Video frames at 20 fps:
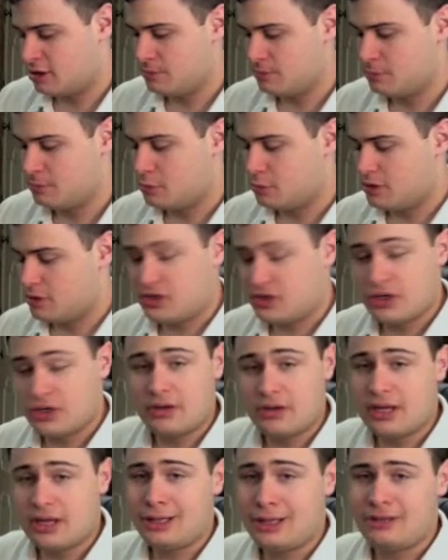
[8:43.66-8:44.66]
Once you
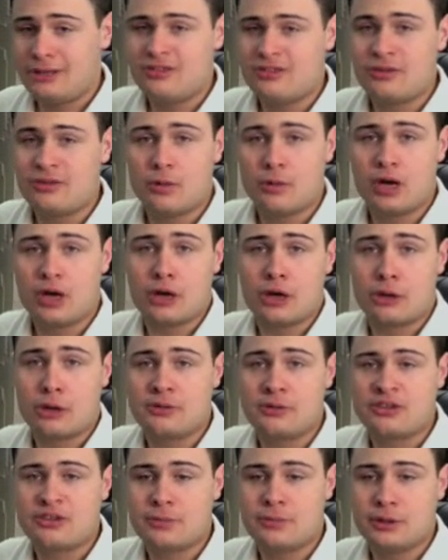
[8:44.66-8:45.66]
do that, you can wire
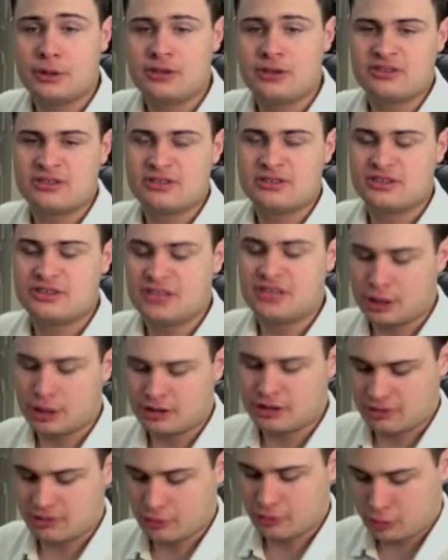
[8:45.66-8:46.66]
up your speakers inside
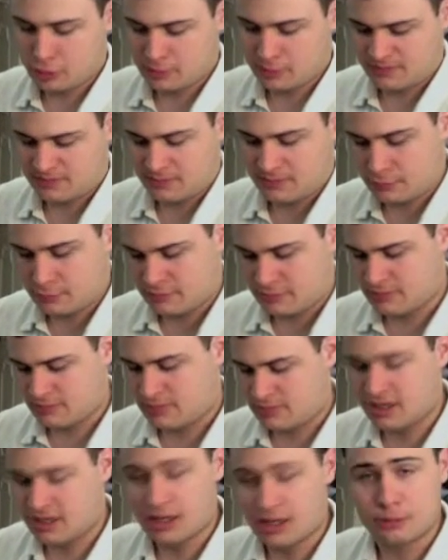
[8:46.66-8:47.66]
of the door,
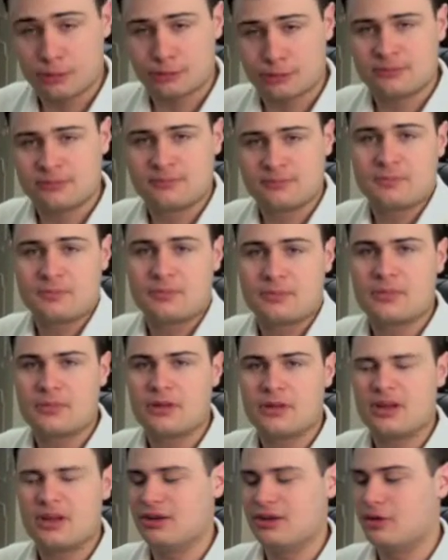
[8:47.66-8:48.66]
the
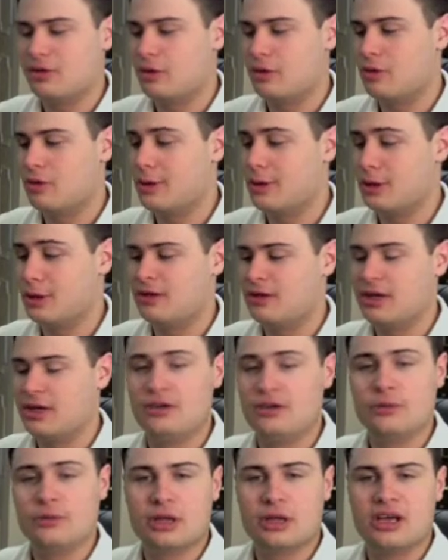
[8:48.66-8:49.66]
door panel,
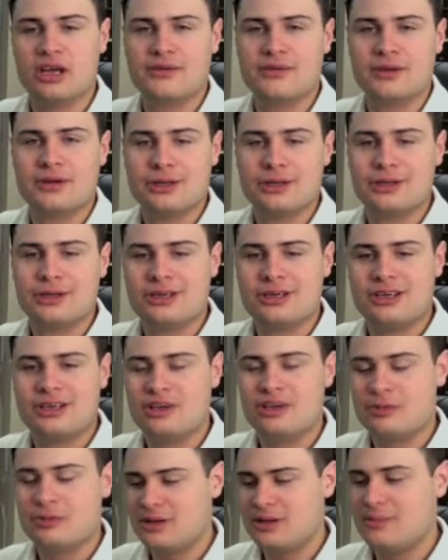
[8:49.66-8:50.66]
and
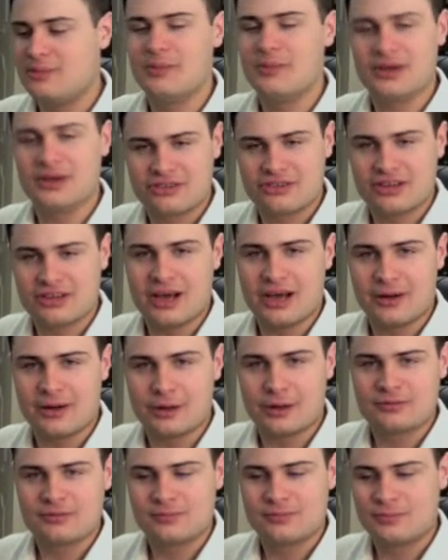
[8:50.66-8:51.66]
it'll be much
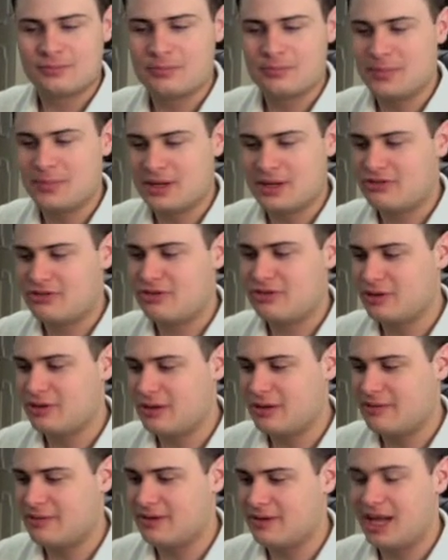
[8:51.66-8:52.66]
louder. Make sure you
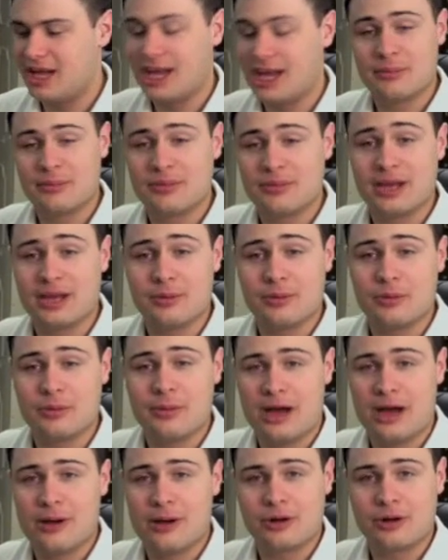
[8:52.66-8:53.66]
have an amp that will
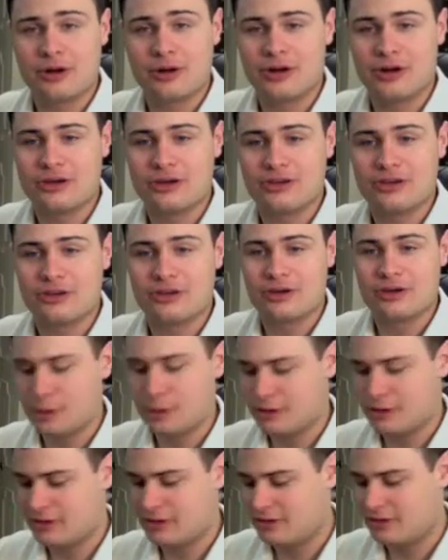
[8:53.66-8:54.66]
power all your new
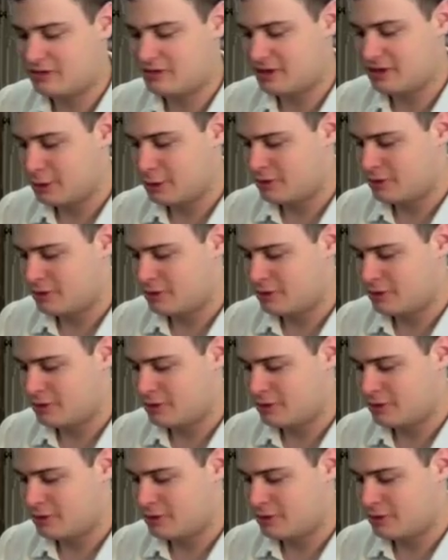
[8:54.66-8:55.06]
components.